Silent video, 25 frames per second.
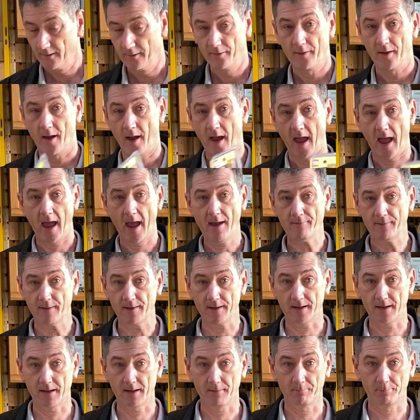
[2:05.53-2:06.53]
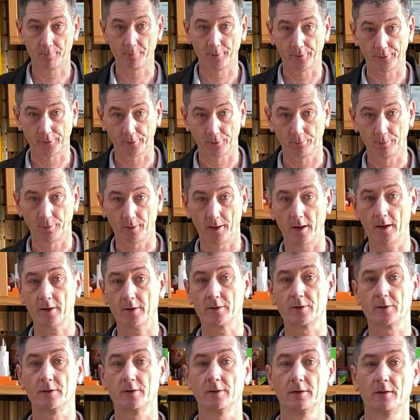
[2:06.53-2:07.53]
The heavy bristle
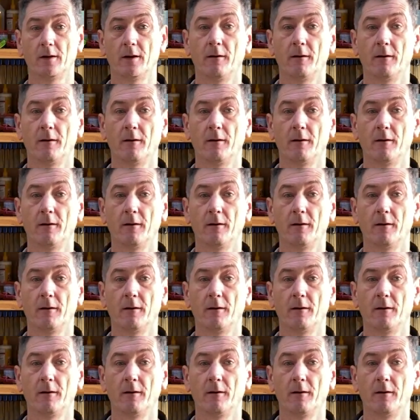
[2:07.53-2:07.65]
brush,